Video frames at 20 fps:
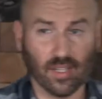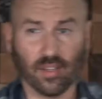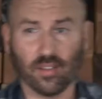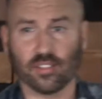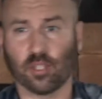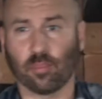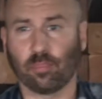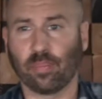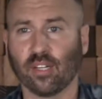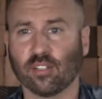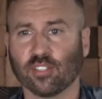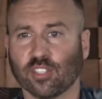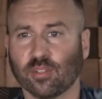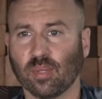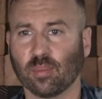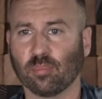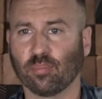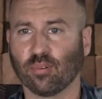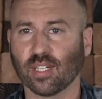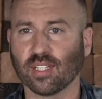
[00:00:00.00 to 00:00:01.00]
this appears to be
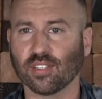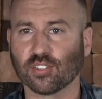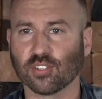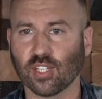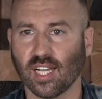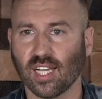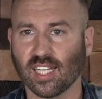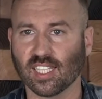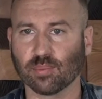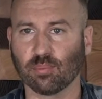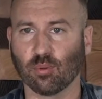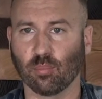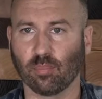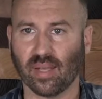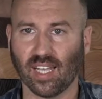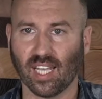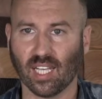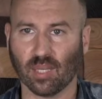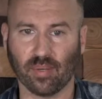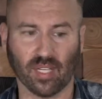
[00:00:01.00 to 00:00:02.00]
a pretty sizable
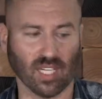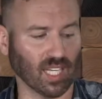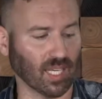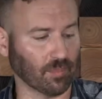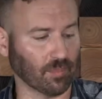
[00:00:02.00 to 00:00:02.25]
backpack,